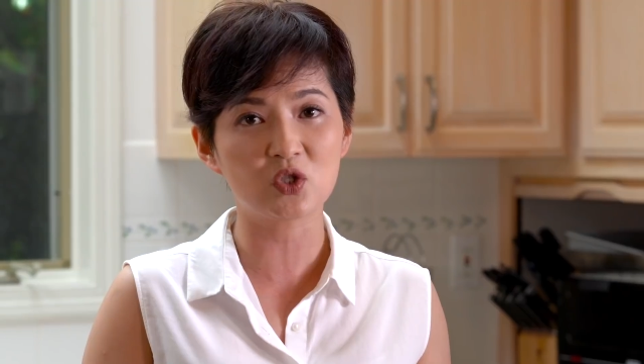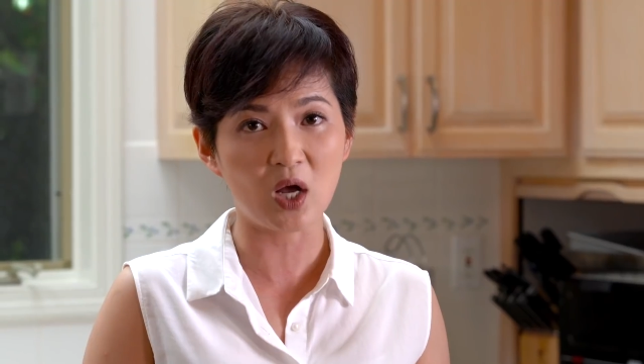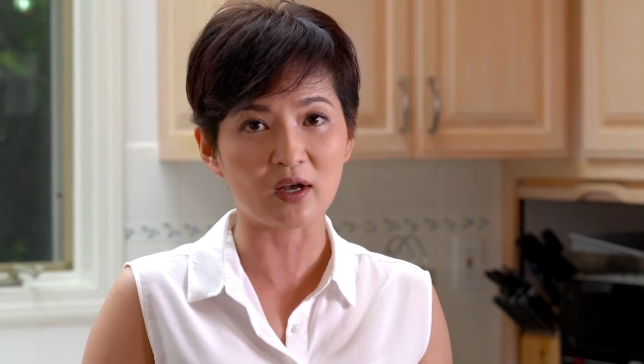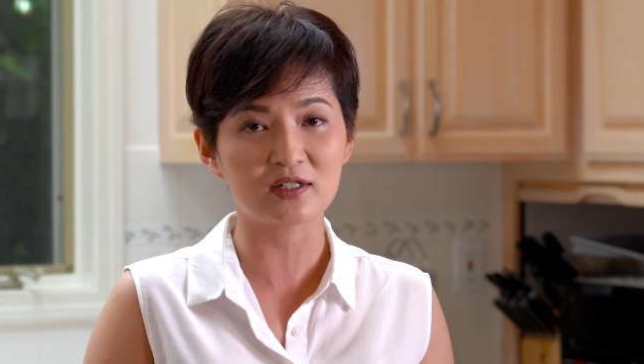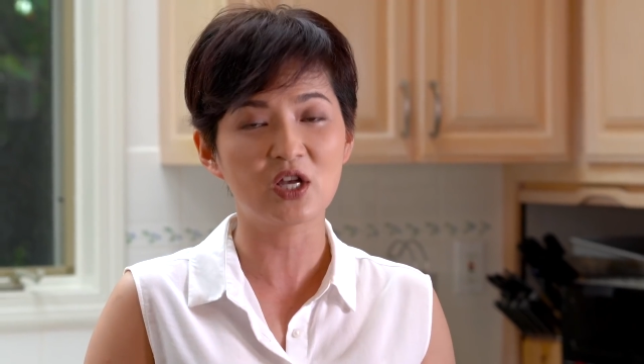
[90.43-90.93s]

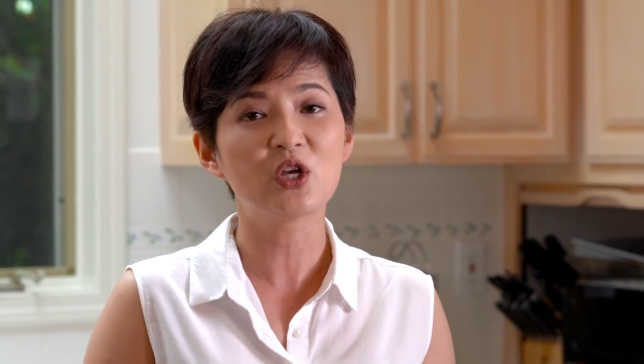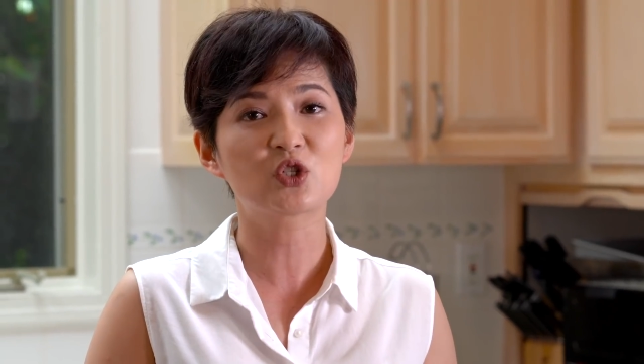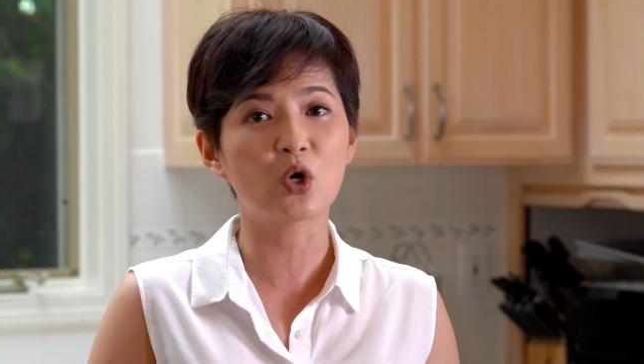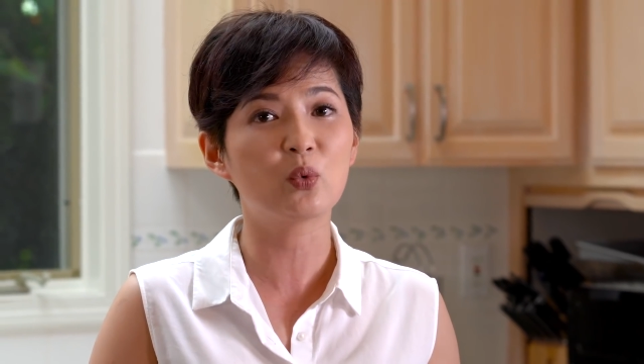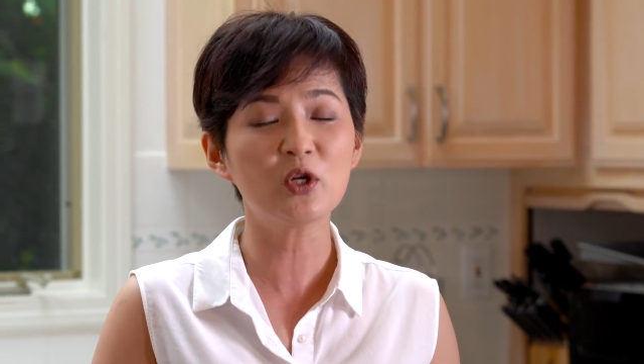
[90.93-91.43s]
sauce,
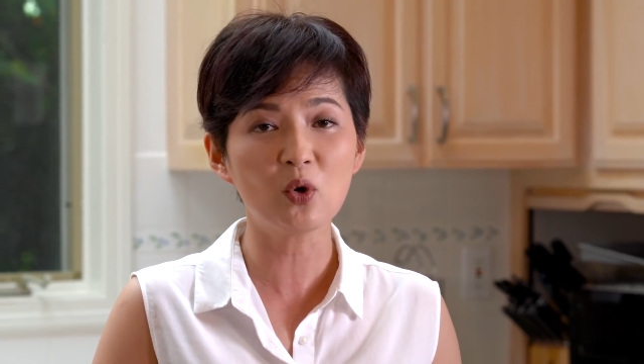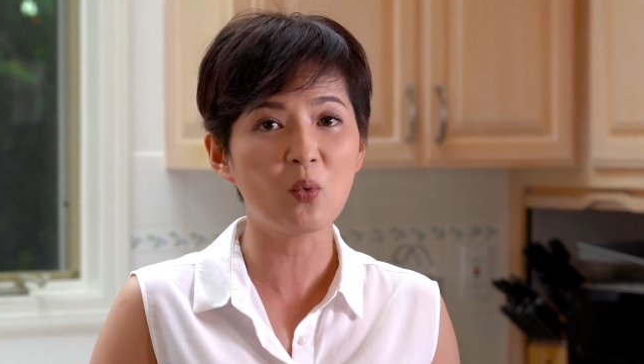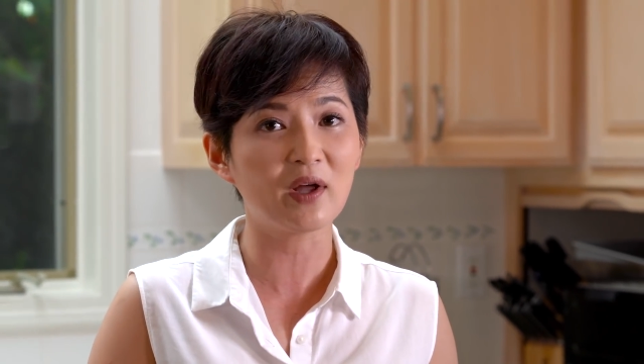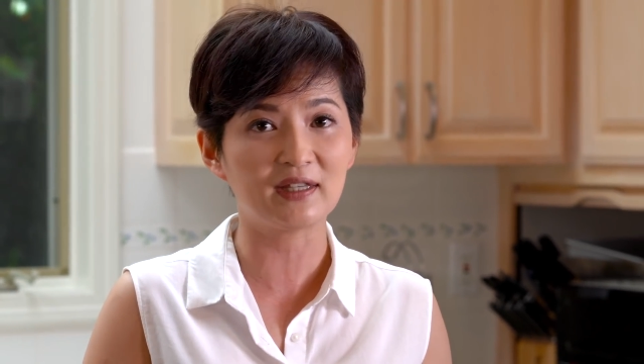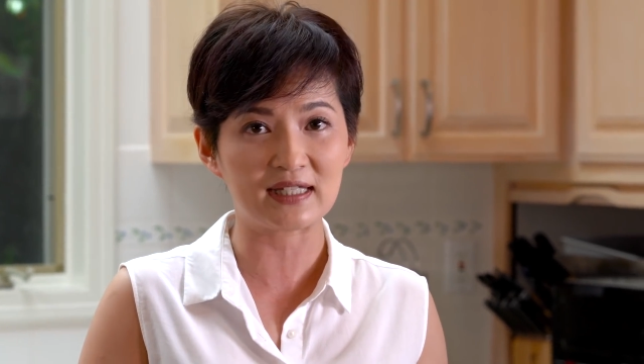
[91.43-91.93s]
so we don't
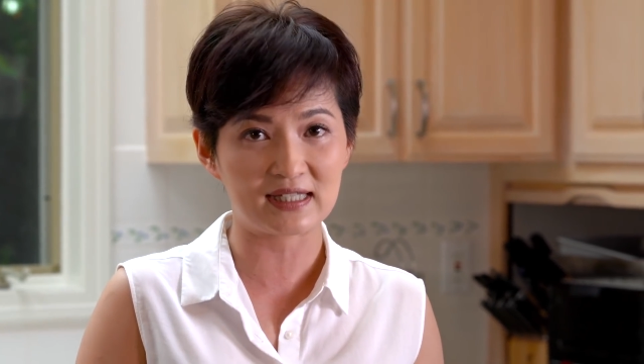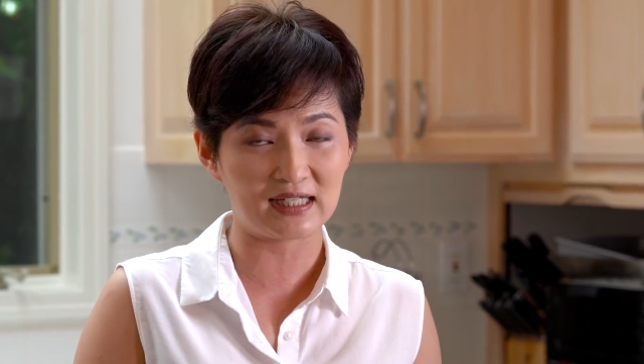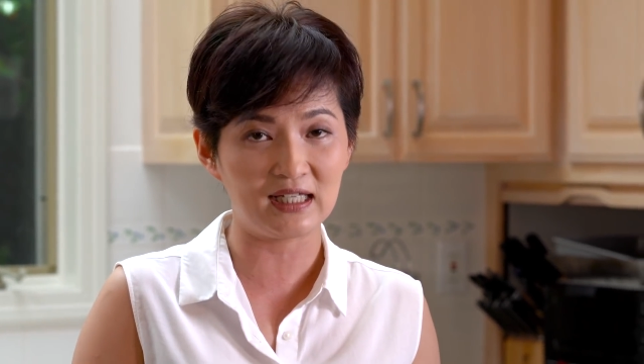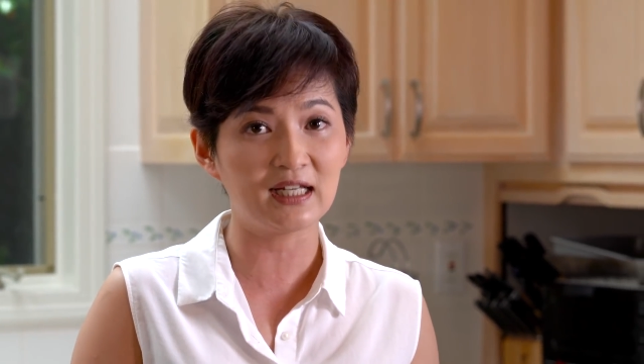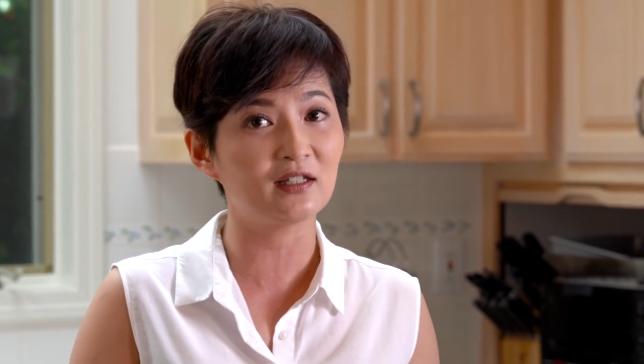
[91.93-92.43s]
want the
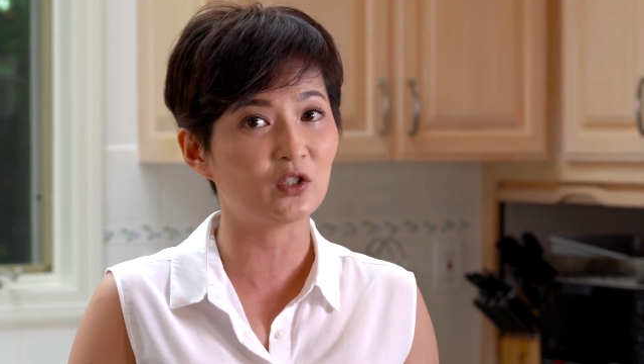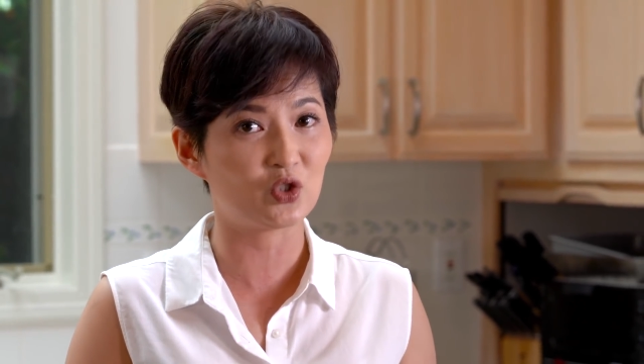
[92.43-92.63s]
seed and the